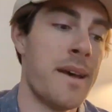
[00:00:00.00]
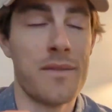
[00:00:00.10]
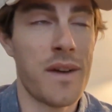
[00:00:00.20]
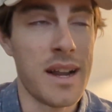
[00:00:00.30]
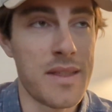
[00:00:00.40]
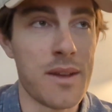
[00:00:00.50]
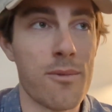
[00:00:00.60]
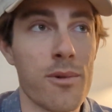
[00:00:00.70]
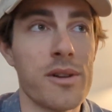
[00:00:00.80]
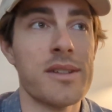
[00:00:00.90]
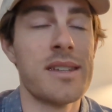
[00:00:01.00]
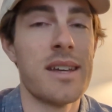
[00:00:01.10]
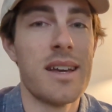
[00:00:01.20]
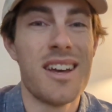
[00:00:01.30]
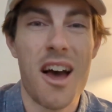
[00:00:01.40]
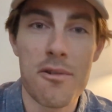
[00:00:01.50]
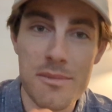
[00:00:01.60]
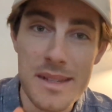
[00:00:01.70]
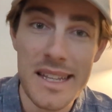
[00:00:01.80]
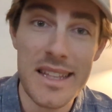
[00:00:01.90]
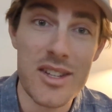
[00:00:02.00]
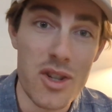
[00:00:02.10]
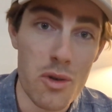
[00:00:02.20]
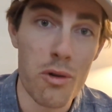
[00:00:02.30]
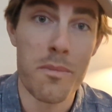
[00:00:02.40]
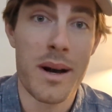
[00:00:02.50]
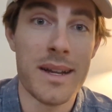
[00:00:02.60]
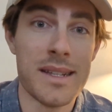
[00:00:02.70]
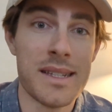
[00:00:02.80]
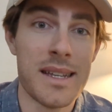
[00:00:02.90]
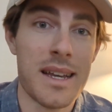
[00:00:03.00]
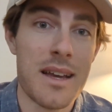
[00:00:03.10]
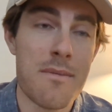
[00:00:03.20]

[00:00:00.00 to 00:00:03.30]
the funny thing was, I was missing these short putts,